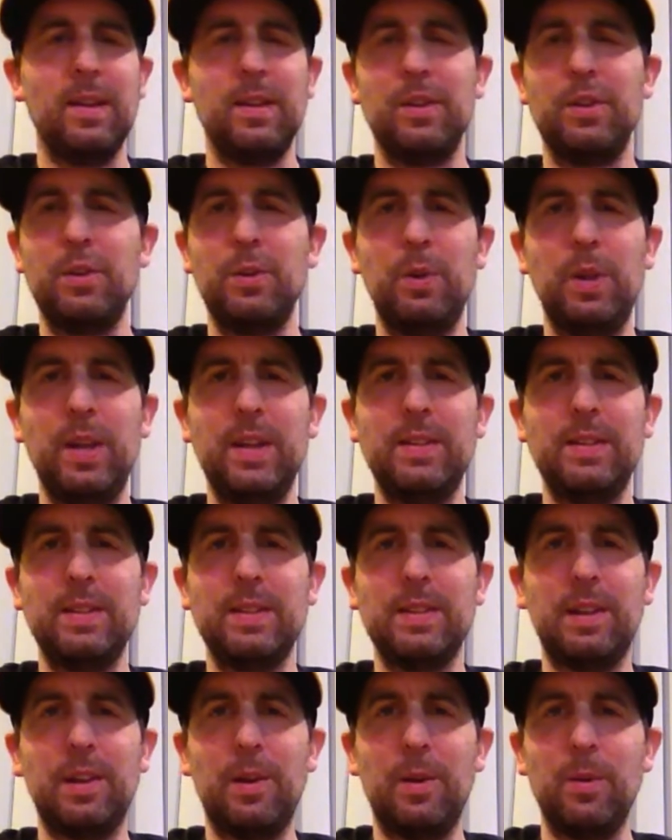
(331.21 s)
Shoelaces
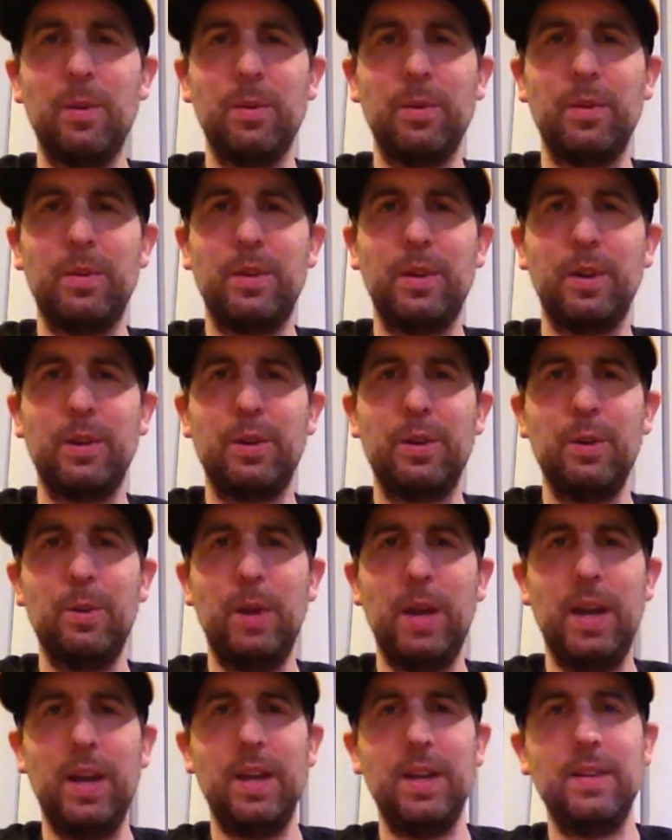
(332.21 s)
alone took 2
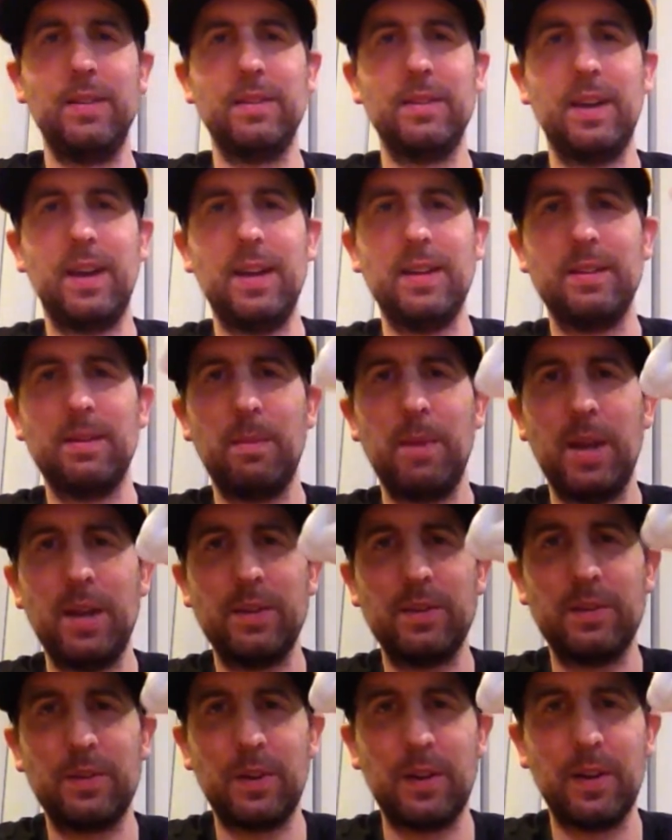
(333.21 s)
days. I had some
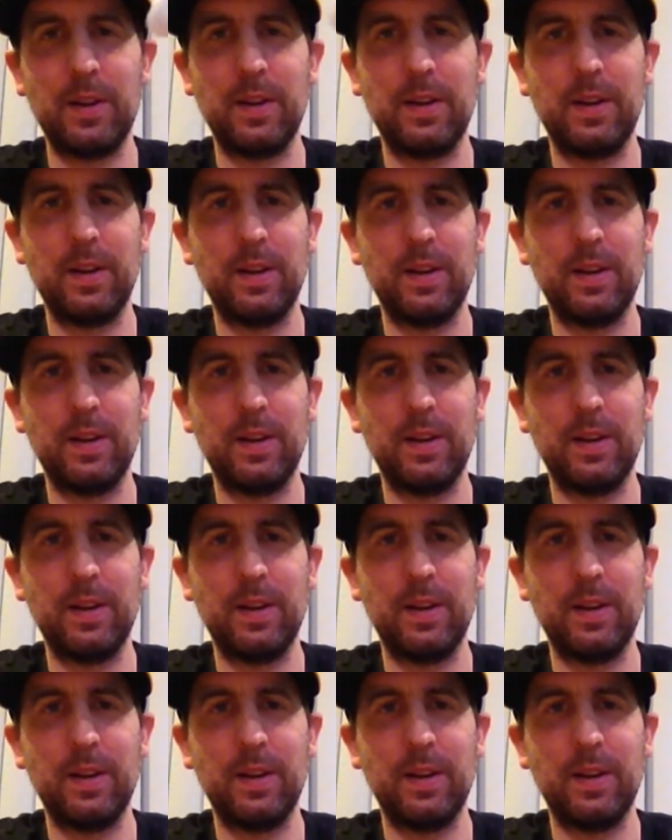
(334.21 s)
extra